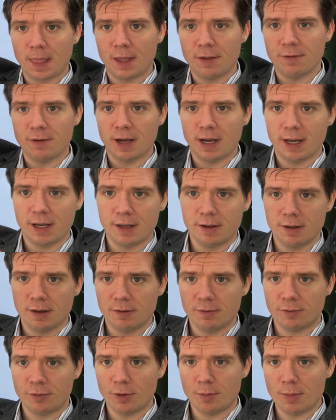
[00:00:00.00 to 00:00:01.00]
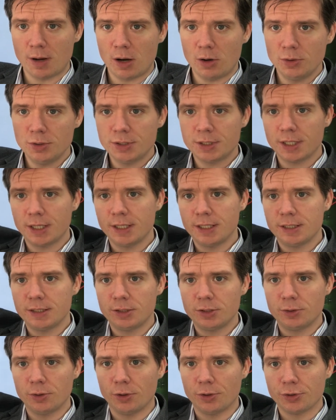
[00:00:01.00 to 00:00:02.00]
if I, from
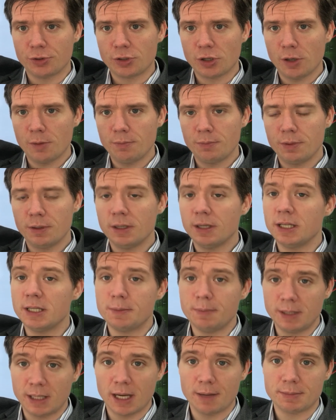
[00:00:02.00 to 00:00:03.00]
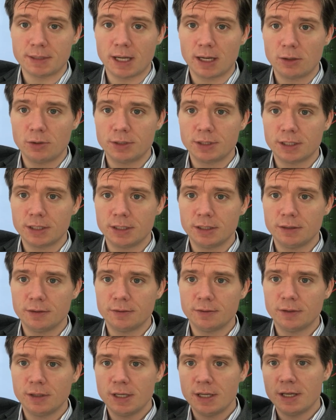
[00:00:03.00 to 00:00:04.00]
outside to on top, this becomes
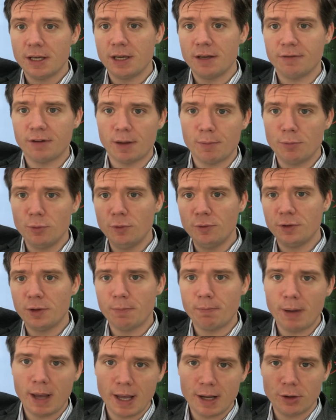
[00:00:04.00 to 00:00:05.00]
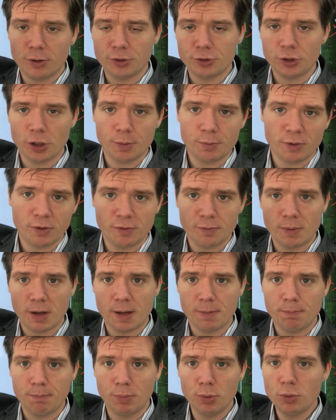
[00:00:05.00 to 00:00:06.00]
accusative. If I move the pen on top of
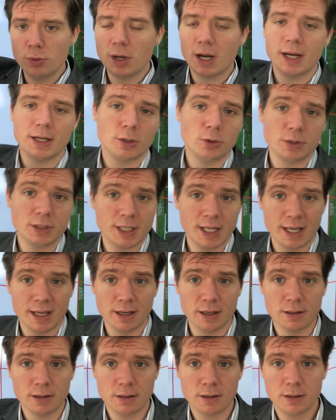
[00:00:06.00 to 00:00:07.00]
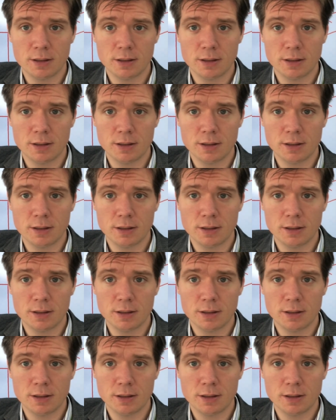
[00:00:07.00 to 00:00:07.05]
my book, I don't care.